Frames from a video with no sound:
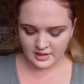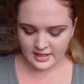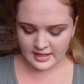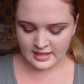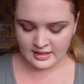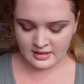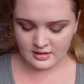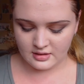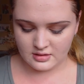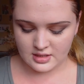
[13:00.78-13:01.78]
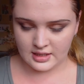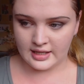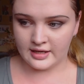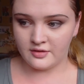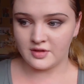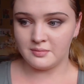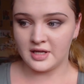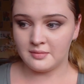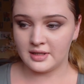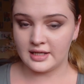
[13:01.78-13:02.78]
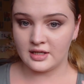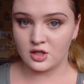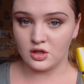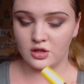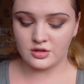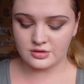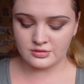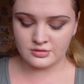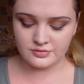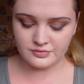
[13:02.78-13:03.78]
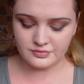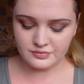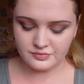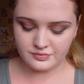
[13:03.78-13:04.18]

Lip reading: I'm going to add a layer of the Maybelline Colossal.